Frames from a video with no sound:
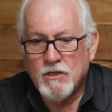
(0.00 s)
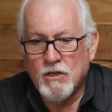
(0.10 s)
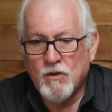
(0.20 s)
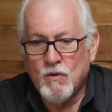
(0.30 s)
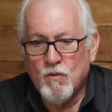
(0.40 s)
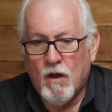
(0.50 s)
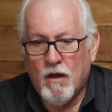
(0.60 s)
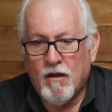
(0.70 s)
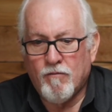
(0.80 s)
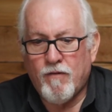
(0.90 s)

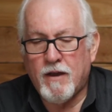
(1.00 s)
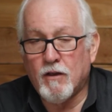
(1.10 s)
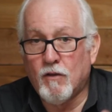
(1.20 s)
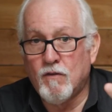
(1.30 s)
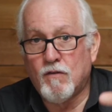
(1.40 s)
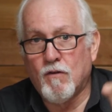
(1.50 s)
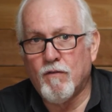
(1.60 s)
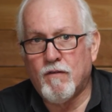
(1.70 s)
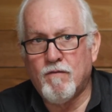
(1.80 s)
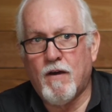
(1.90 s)
to find a good
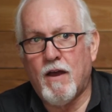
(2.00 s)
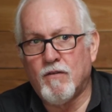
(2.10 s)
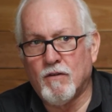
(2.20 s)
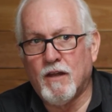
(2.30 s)
service advisor,